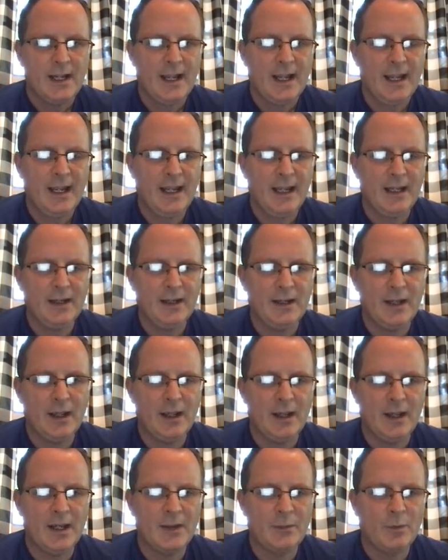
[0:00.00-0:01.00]

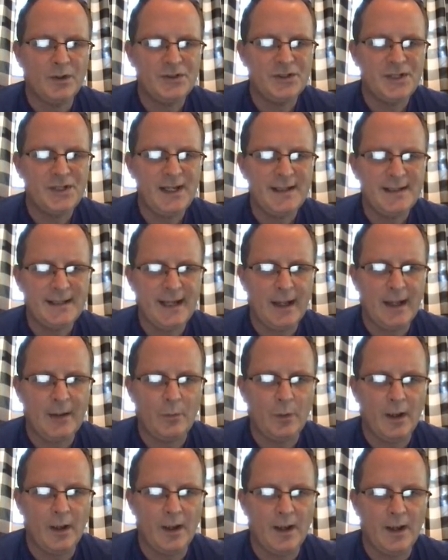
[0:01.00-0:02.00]
And what she said
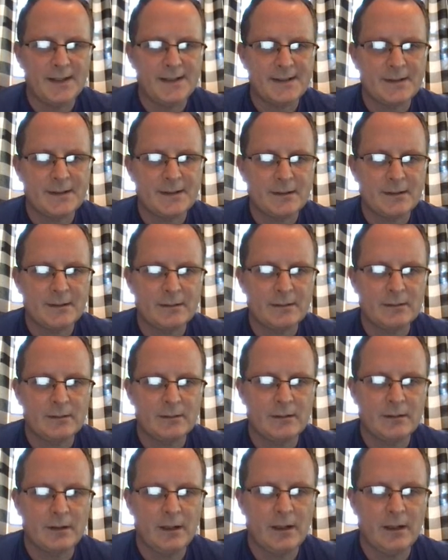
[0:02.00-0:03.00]
was,
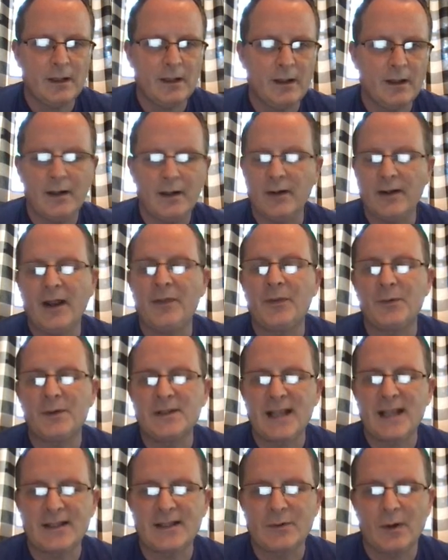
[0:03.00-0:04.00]
no, not 3
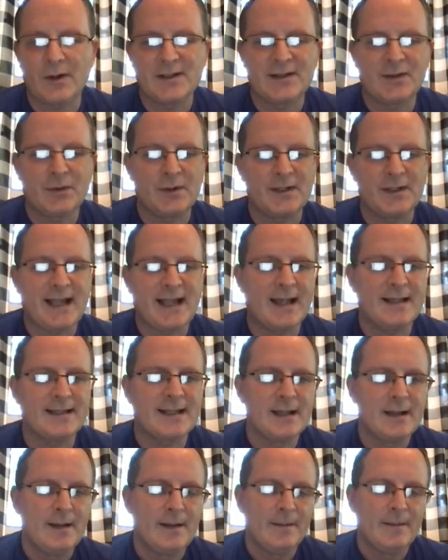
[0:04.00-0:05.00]
sine squareds, 3 sines.